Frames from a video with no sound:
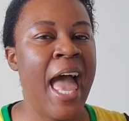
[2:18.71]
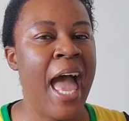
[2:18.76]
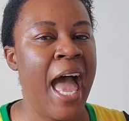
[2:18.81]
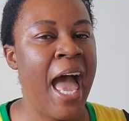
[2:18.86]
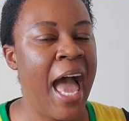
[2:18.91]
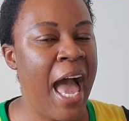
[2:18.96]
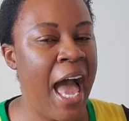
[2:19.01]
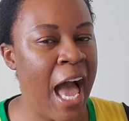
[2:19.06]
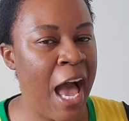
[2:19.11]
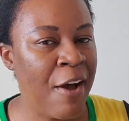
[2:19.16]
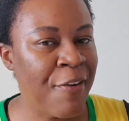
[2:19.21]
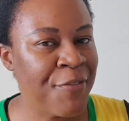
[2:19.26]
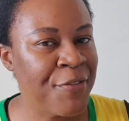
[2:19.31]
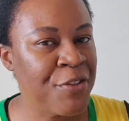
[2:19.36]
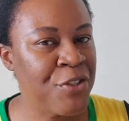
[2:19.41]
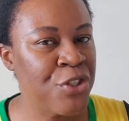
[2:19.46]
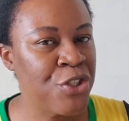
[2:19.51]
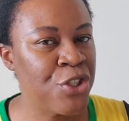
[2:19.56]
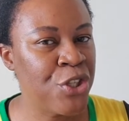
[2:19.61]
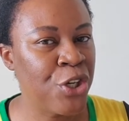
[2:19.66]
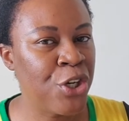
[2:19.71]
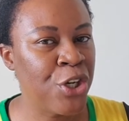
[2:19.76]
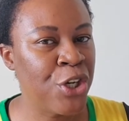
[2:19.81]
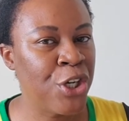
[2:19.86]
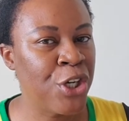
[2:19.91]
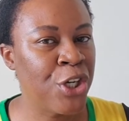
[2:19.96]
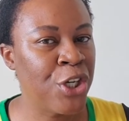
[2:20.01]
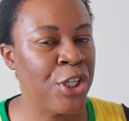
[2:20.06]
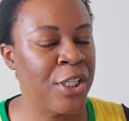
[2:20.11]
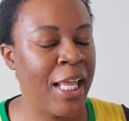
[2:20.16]

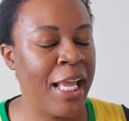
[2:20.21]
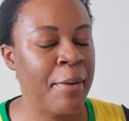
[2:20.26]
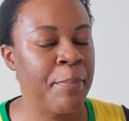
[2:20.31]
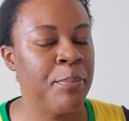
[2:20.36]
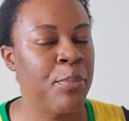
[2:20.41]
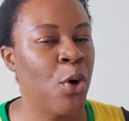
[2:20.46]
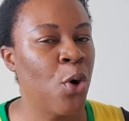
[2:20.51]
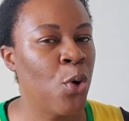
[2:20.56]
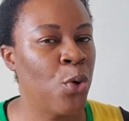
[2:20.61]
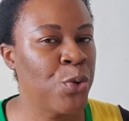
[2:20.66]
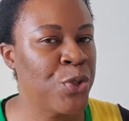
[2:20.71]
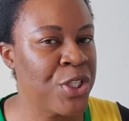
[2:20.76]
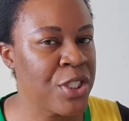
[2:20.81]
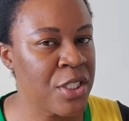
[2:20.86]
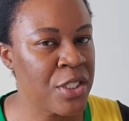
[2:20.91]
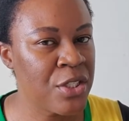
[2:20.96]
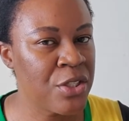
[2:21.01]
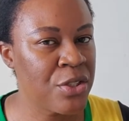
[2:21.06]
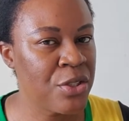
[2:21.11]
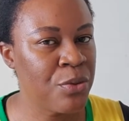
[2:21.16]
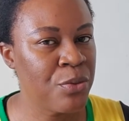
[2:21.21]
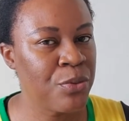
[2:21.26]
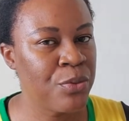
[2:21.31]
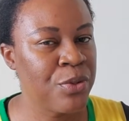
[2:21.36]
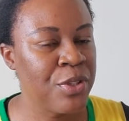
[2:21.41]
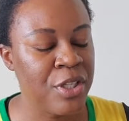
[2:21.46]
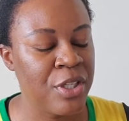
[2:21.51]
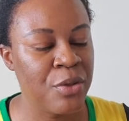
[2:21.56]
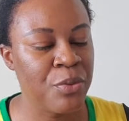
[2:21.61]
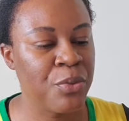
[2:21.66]
after, like post
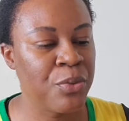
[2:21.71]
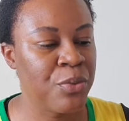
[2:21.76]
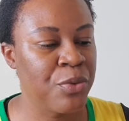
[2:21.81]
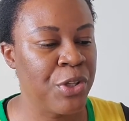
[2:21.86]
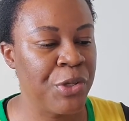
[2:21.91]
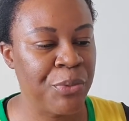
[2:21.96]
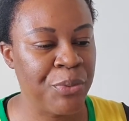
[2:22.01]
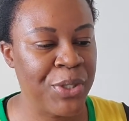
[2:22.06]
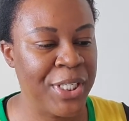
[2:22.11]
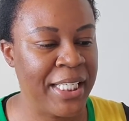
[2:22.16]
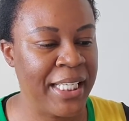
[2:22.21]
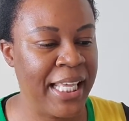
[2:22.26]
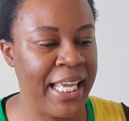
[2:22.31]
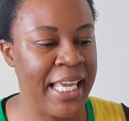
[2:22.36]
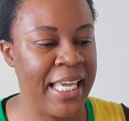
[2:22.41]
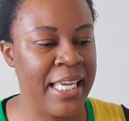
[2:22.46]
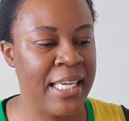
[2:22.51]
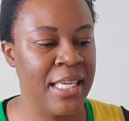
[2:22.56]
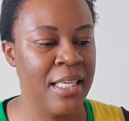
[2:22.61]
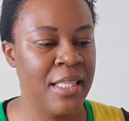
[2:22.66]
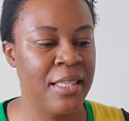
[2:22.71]
the relay,